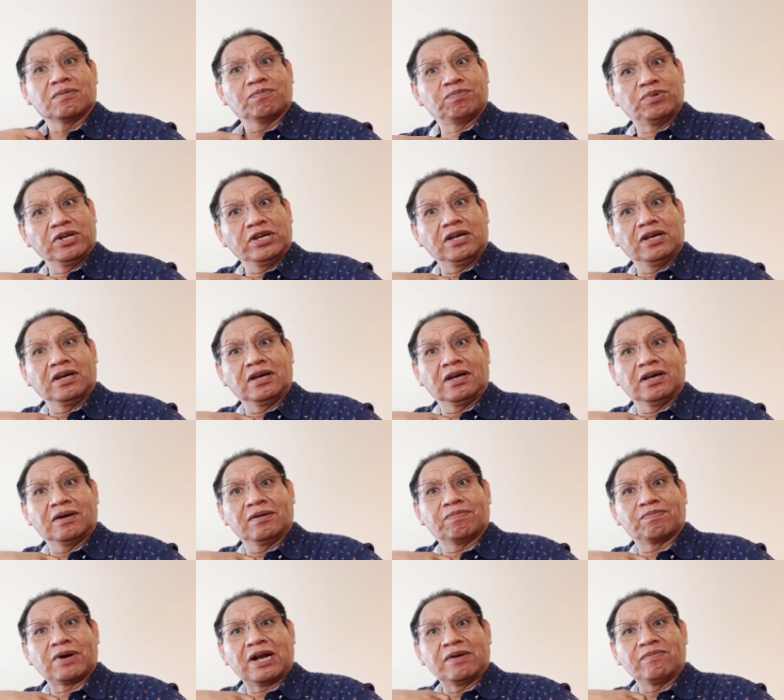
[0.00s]

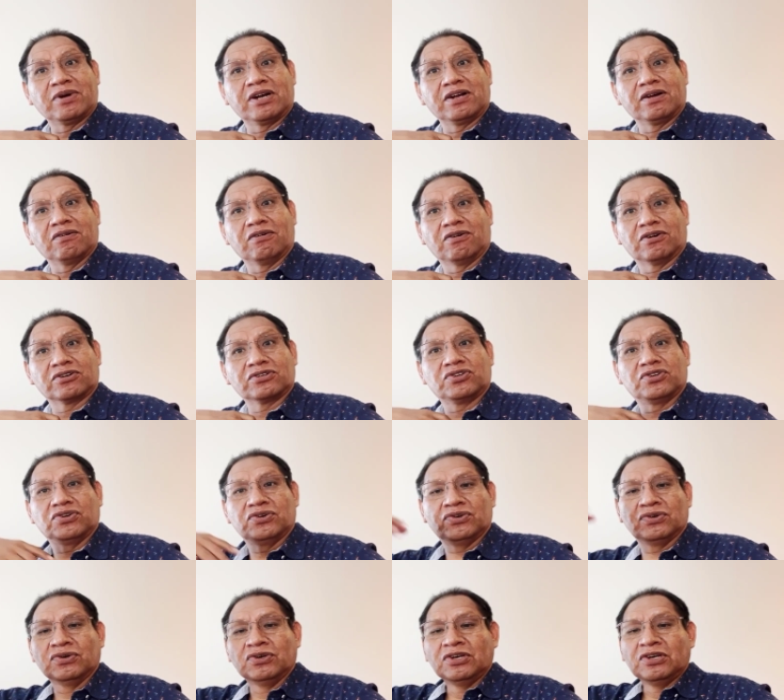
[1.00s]
primary ore
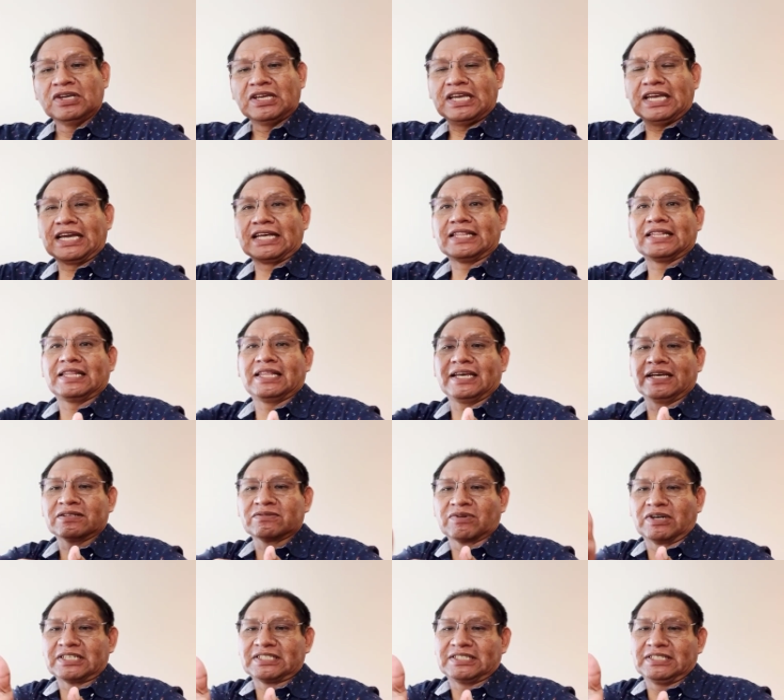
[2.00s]
too. And
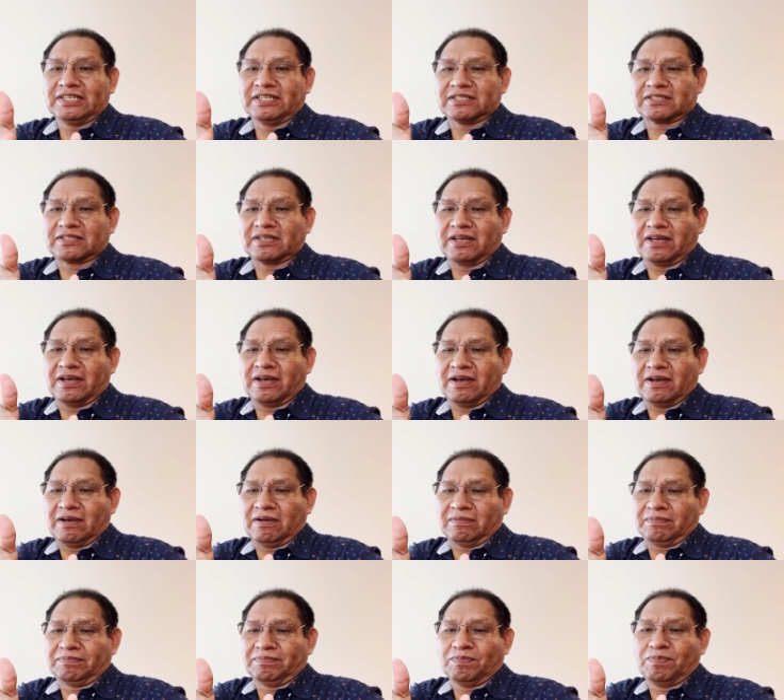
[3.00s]
this was this
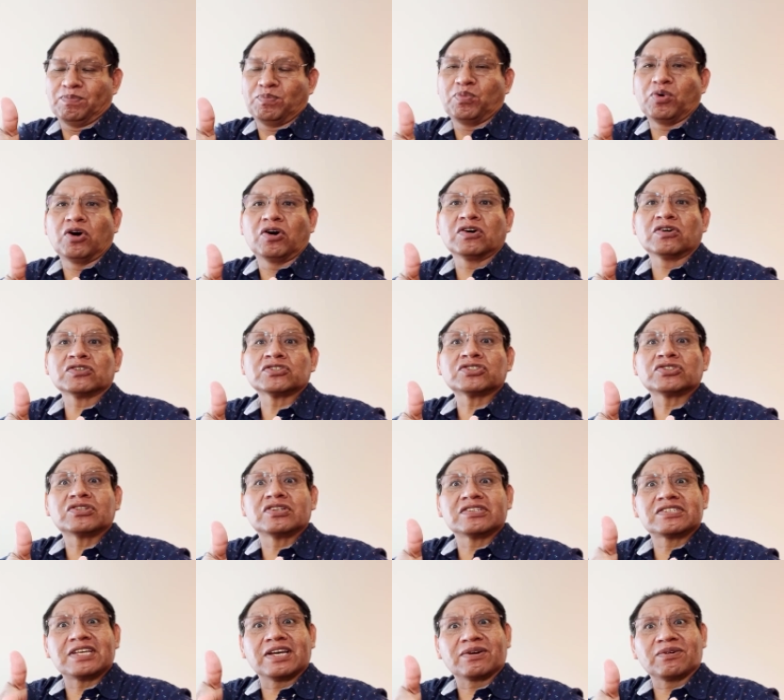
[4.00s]

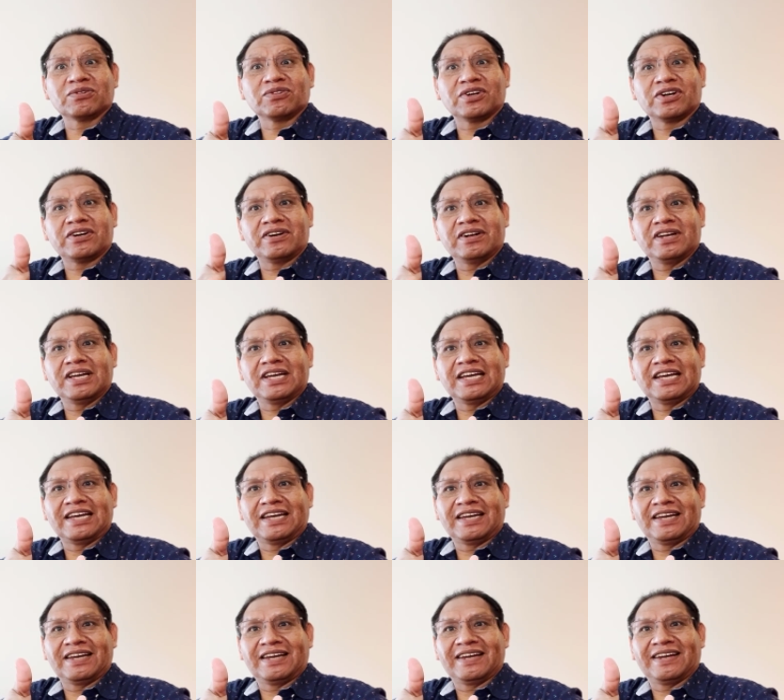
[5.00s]

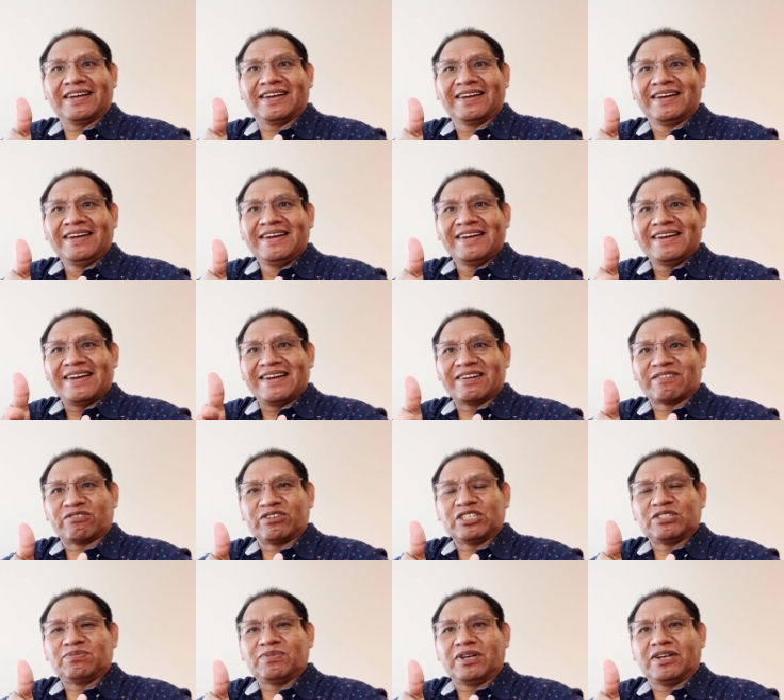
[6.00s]
post-secondary
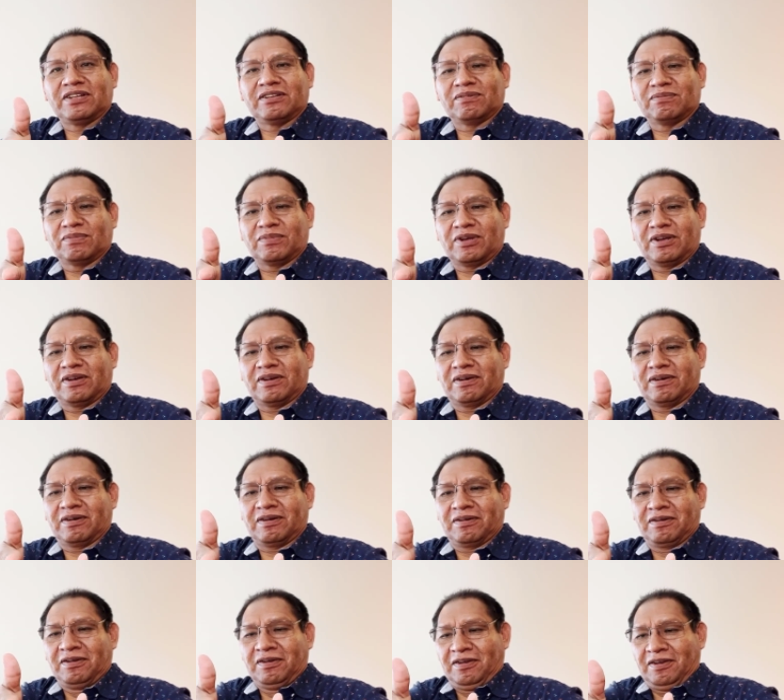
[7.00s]
enrichment
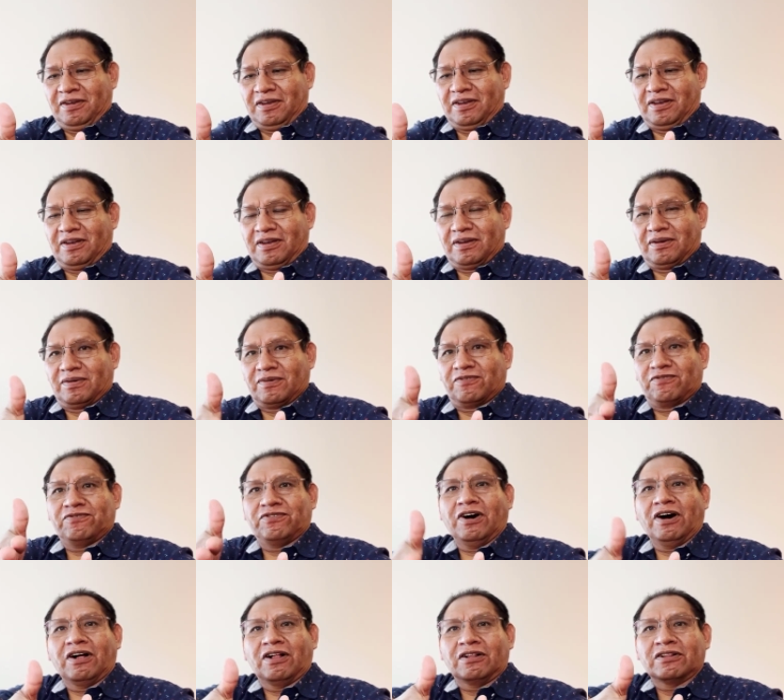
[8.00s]

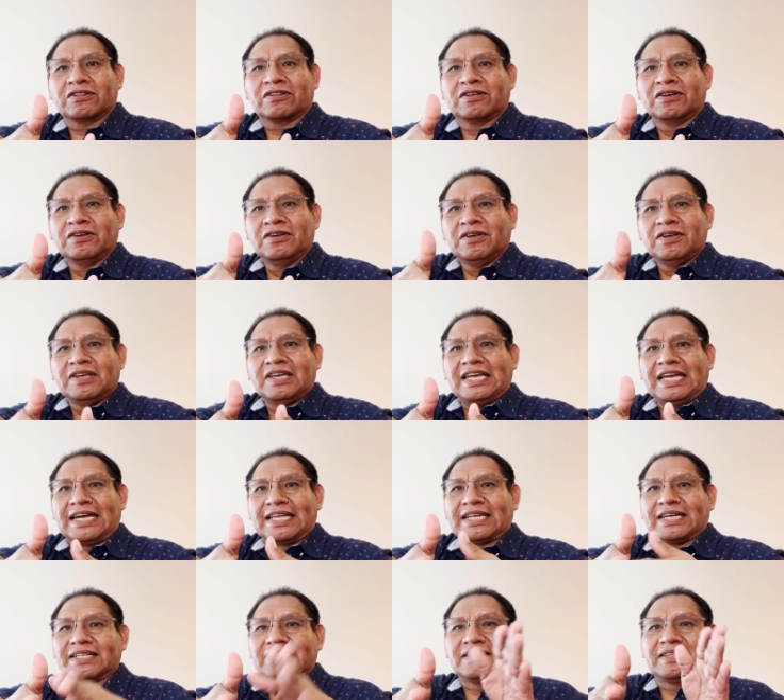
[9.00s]
fault,
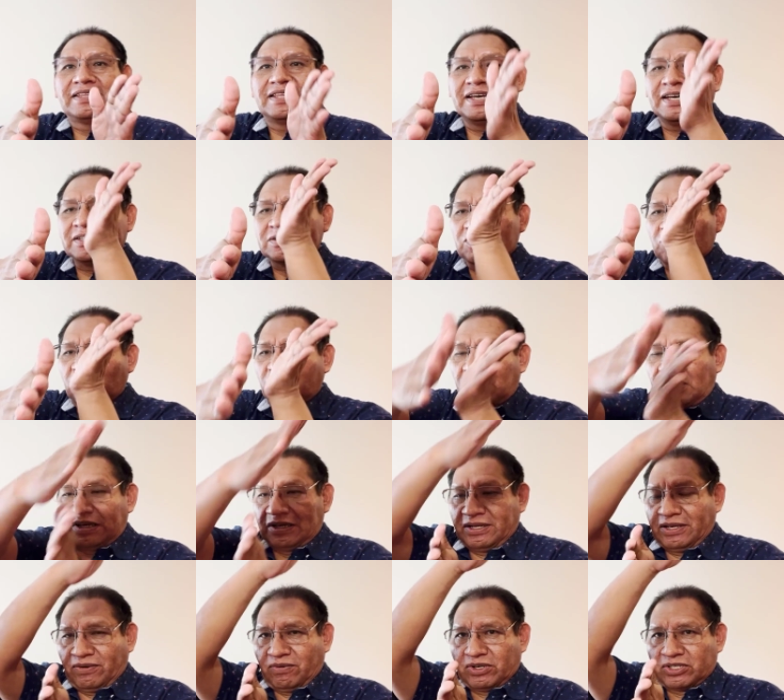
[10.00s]
and this
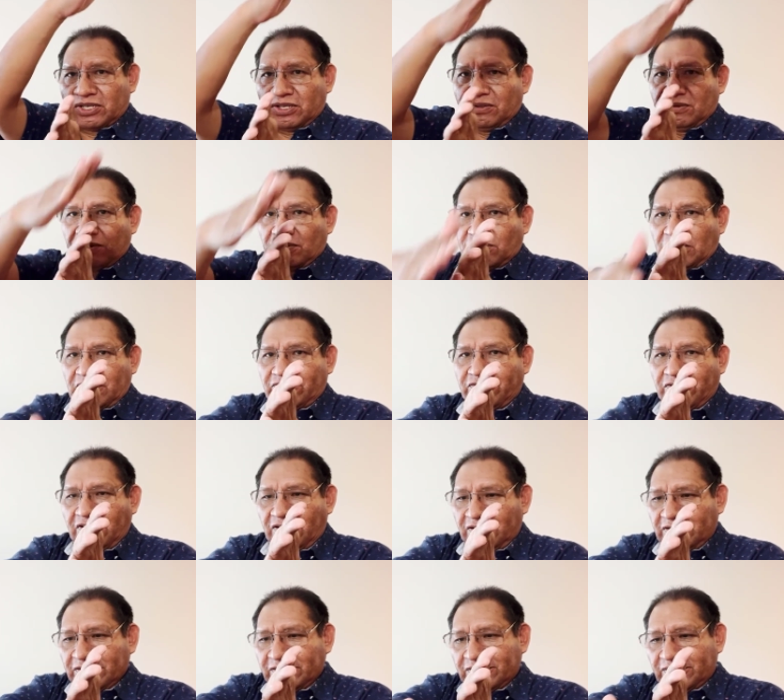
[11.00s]
one, it was a normal
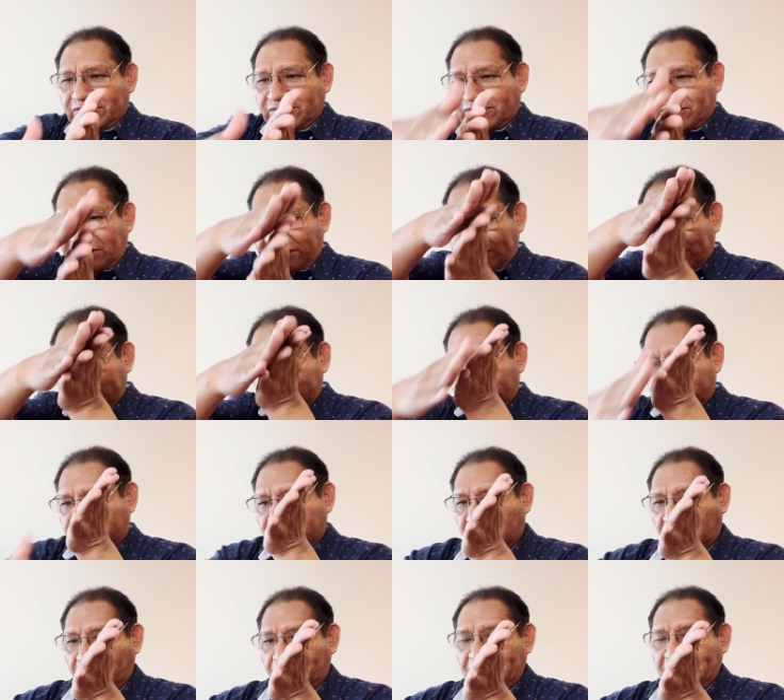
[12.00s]
fault, right? This
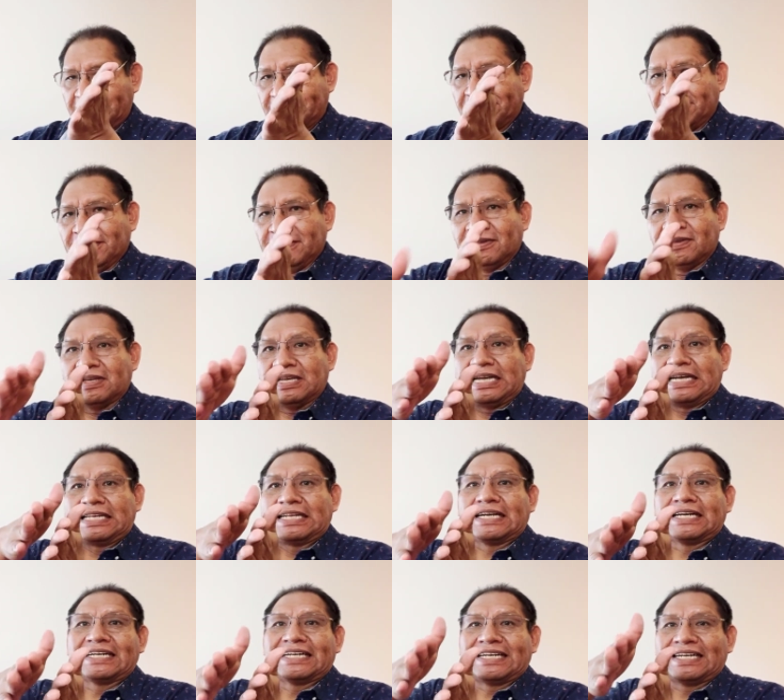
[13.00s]
drop it,
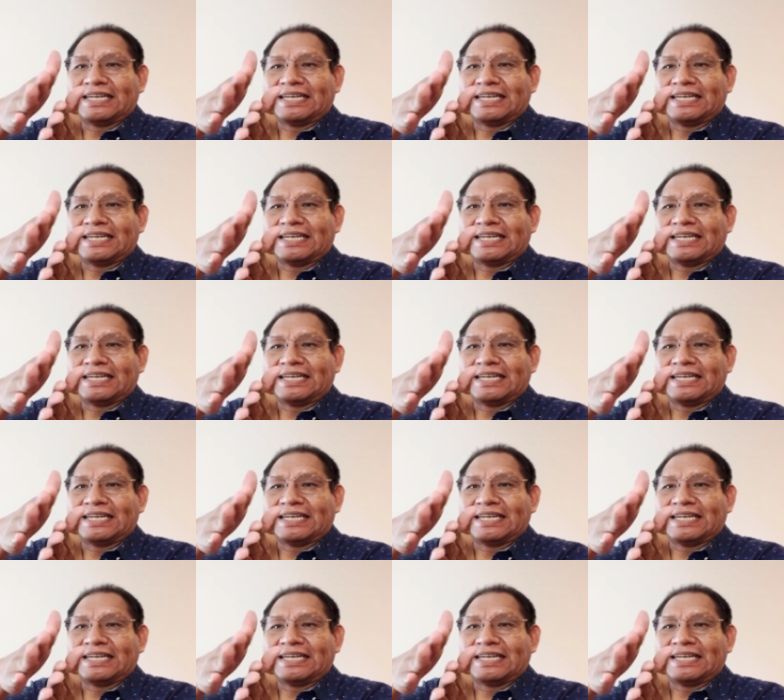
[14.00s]
and